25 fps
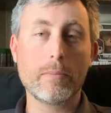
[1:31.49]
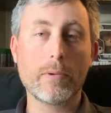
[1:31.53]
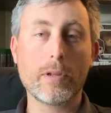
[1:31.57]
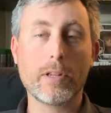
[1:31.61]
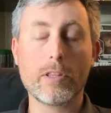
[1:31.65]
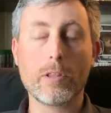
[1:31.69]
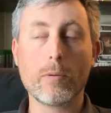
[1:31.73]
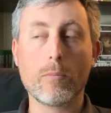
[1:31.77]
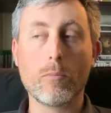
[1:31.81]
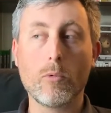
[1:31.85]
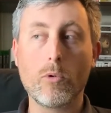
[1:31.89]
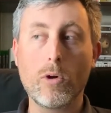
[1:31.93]

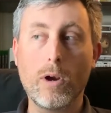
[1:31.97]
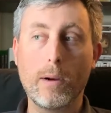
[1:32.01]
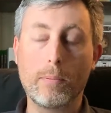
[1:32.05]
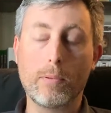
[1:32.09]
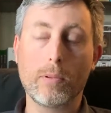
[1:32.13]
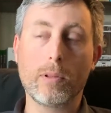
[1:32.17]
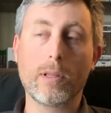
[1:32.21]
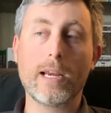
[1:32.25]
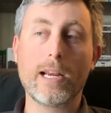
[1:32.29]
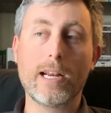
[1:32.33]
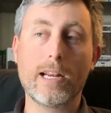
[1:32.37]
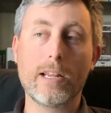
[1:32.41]
but the more I
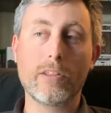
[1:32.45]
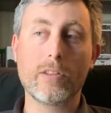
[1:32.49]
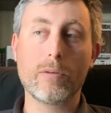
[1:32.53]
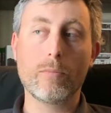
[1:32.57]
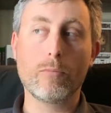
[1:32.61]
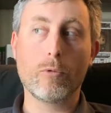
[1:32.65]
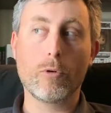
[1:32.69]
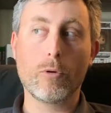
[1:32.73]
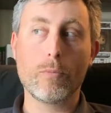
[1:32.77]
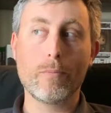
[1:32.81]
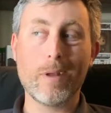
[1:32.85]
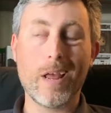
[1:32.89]
played it, the
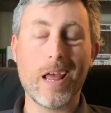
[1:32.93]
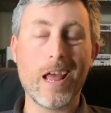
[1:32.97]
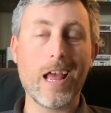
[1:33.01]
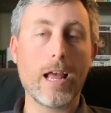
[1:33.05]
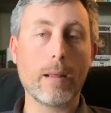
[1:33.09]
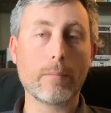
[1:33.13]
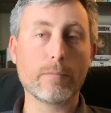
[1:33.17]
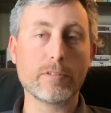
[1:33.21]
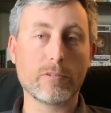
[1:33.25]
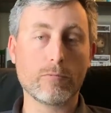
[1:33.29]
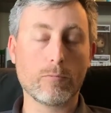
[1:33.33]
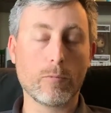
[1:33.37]
more
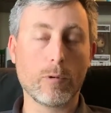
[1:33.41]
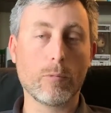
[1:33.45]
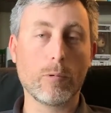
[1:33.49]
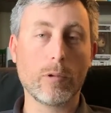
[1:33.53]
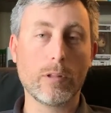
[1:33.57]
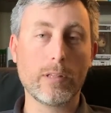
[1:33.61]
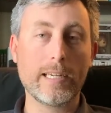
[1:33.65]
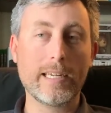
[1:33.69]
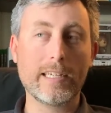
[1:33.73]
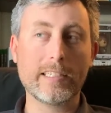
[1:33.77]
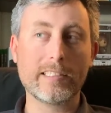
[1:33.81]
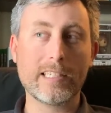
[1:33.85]
maps were
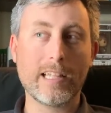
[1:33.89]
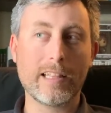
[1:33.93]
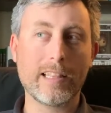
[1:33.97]
released,